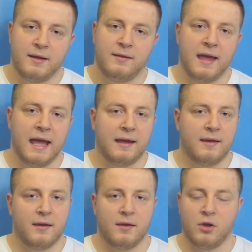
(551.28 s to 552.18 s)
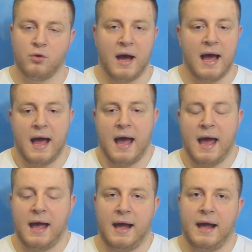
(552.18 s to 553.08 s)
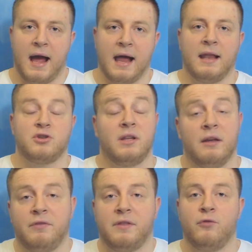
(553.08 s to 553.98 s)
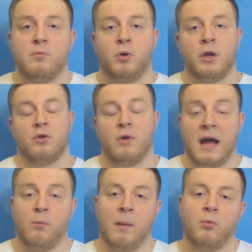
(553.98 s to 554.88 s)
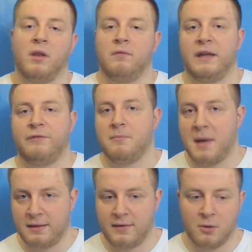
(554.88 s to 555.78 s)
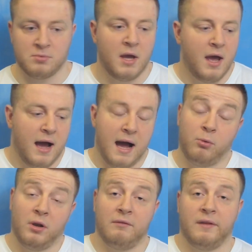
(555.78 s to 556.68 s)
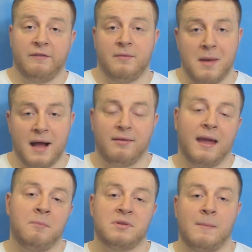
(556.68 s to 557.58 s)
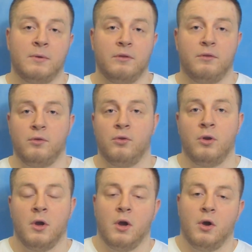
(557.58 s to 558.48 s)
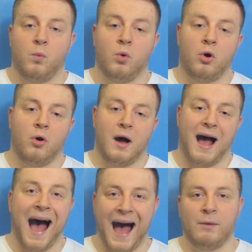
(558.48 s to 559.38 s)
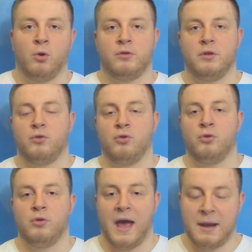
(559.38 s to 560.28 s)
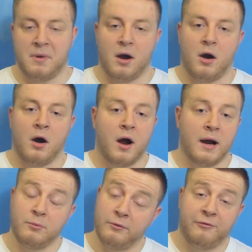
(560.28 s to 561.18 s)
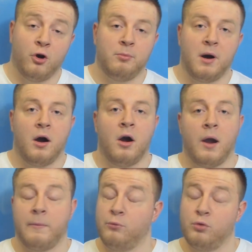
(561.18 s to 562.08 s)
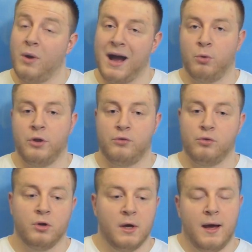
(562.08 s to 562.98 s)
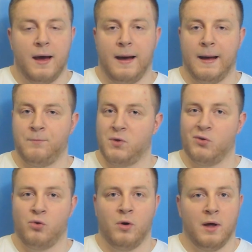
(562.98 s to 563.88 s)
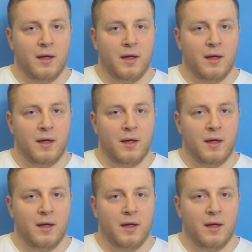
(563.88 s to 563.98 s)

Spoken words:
take, you know, I literally live with the viewpoint, you know, I'm going to live life on my terms. I'm going to live life on my terms. I'm going to do what I want to do in my heart. I'm going to follow my heart, and I'm going to do what I want to do. You know,